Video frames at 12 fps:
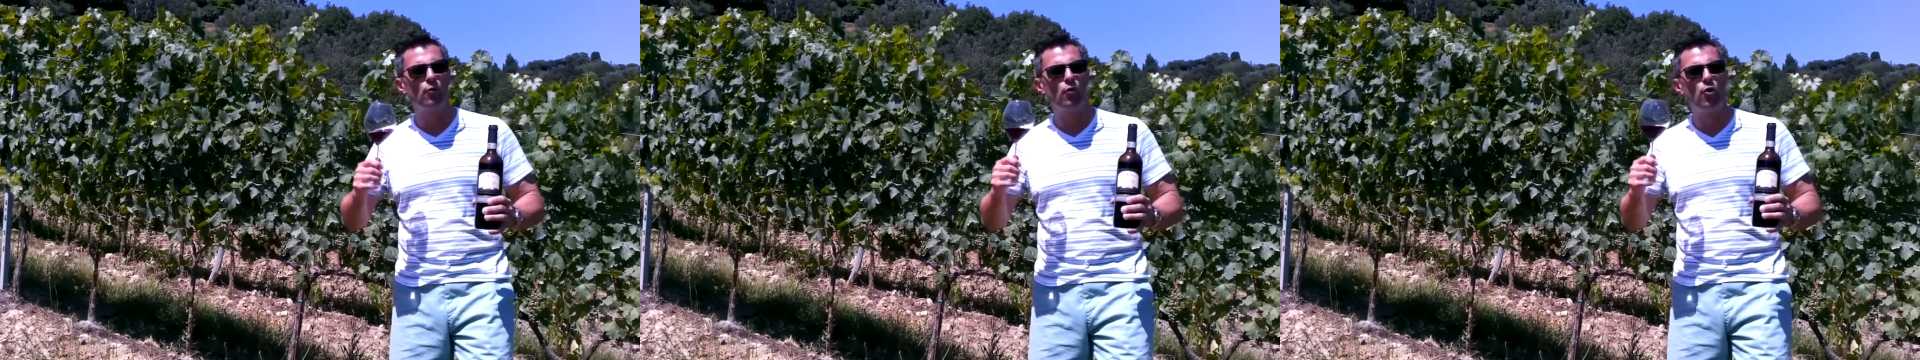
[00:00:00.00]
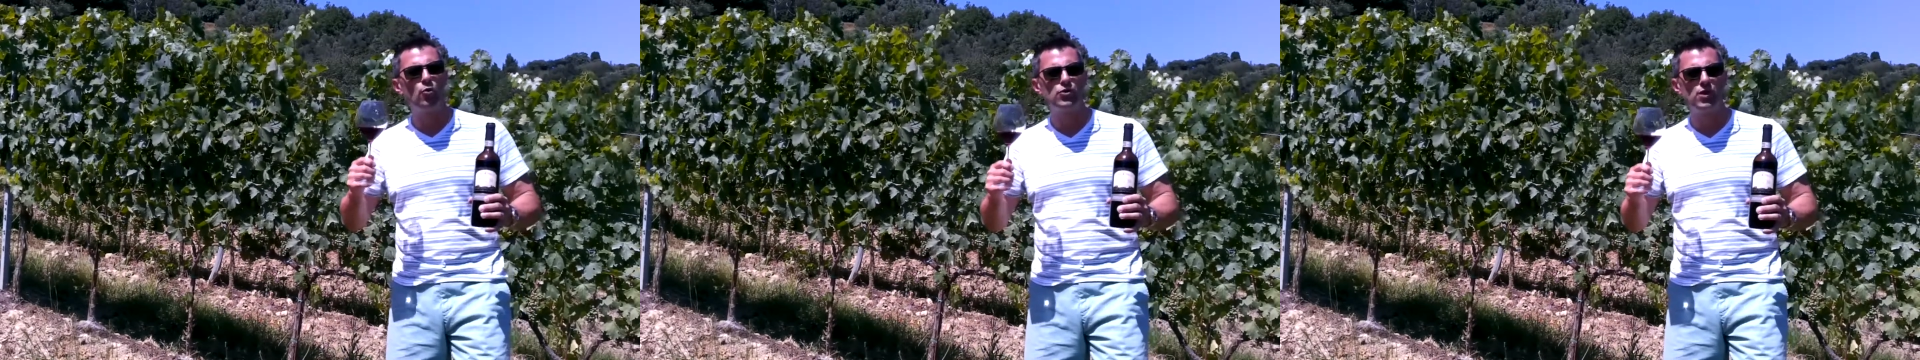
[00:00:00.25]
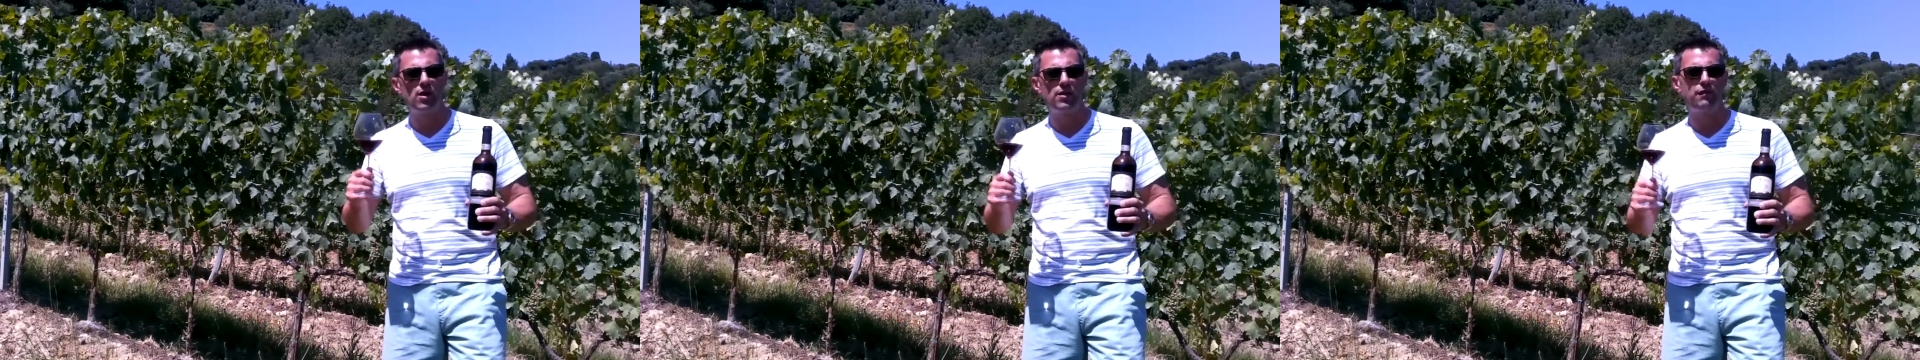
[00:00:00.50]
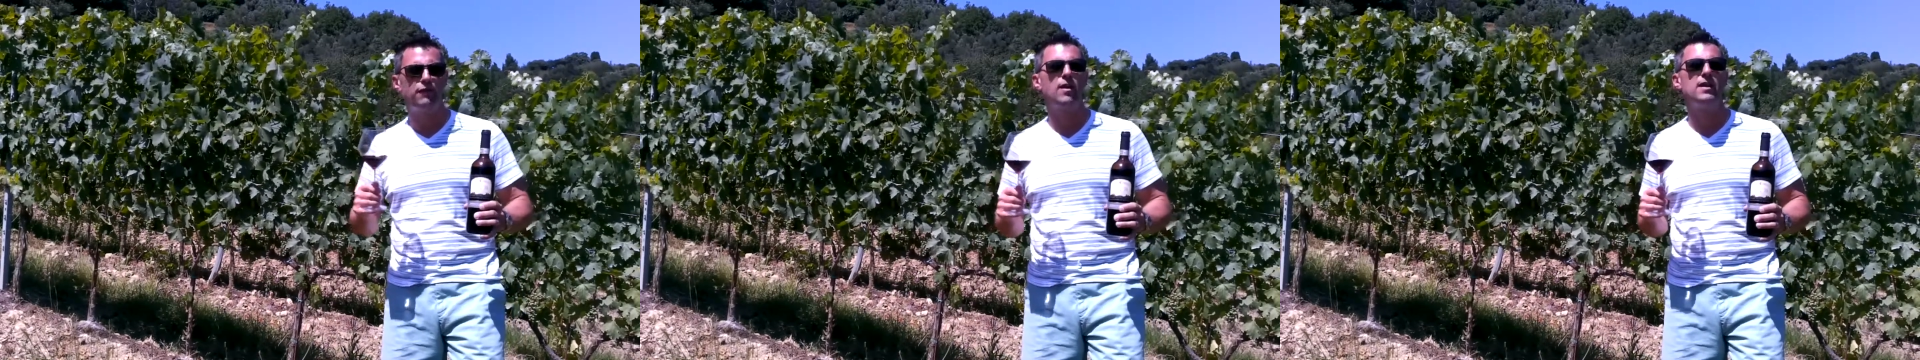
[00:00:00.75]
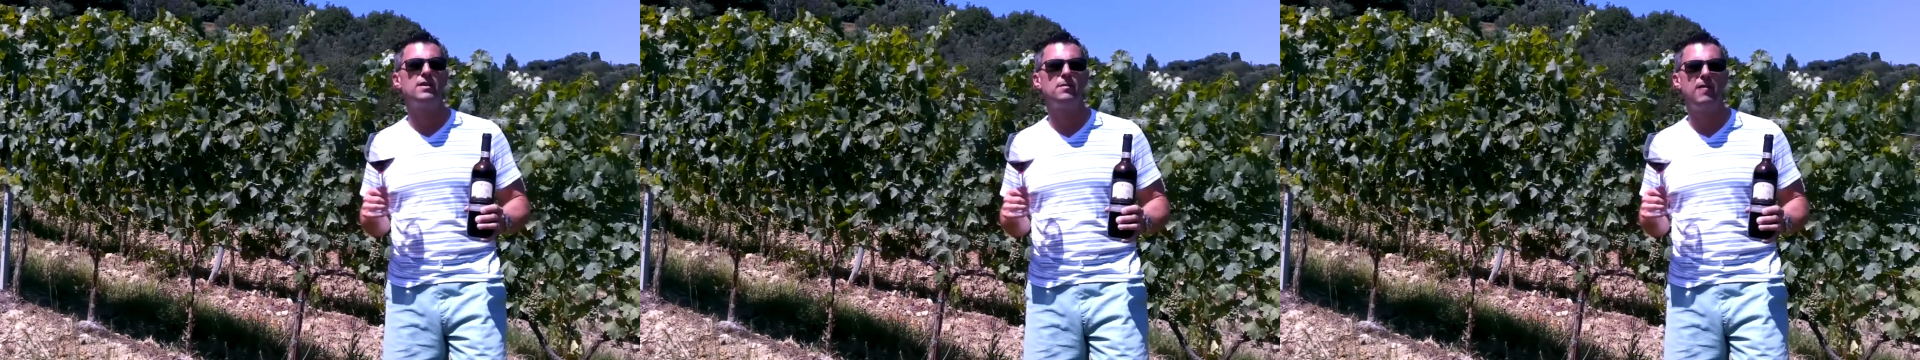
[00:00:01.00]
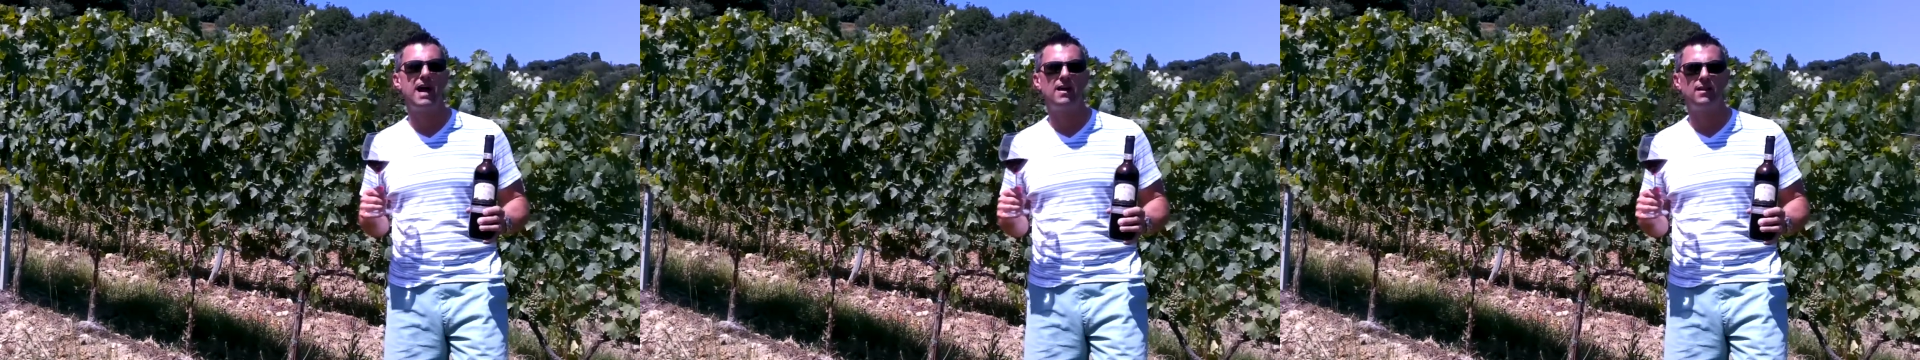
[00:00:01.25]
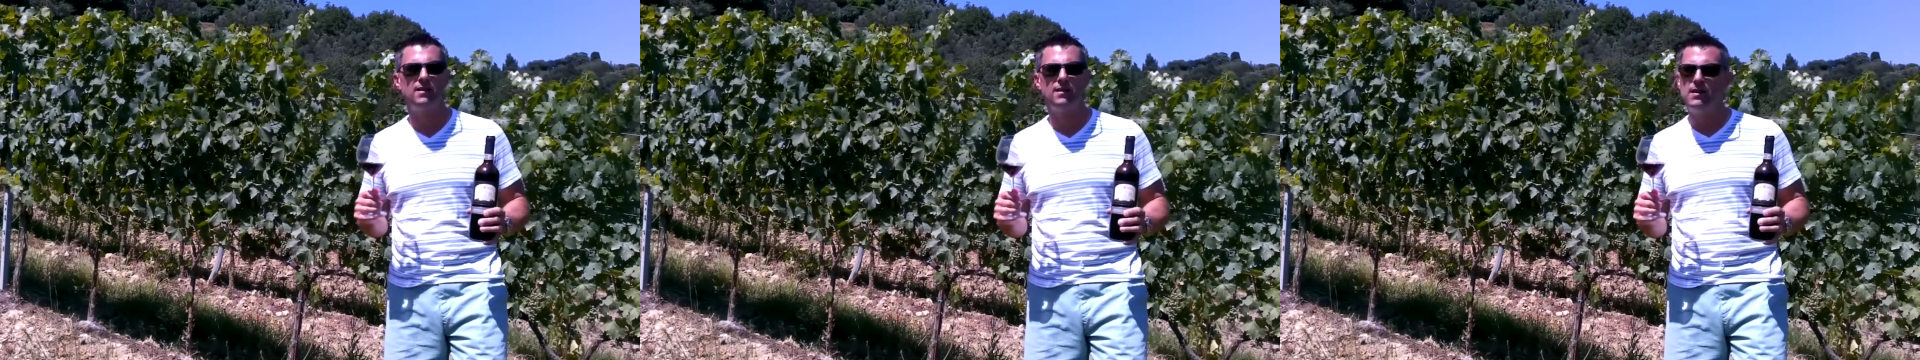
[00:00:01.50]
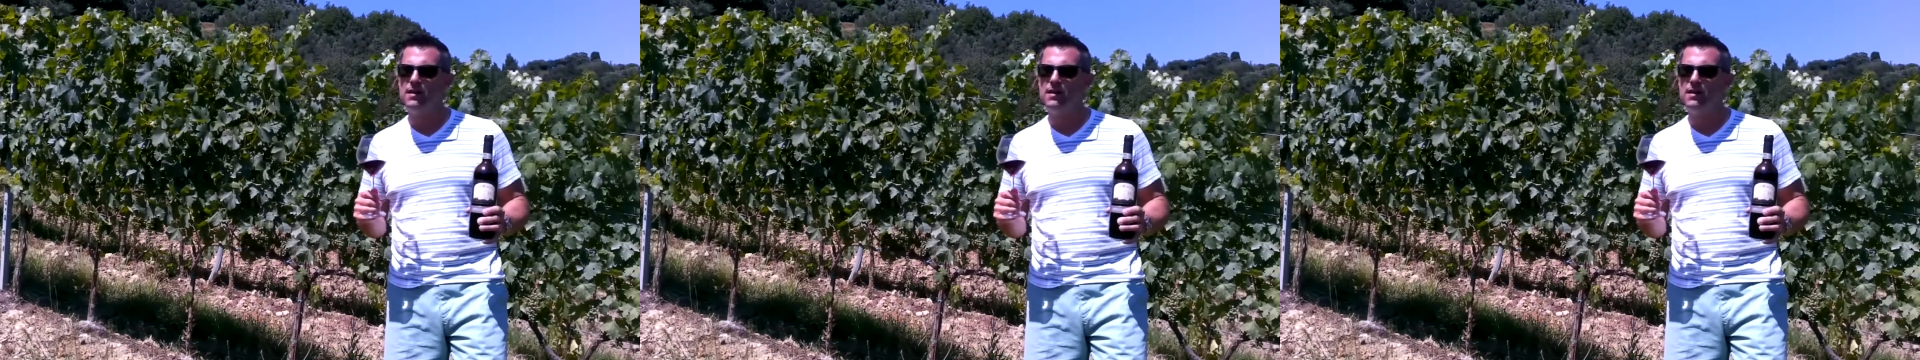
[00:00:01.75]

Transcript: rolls on the front of the palate,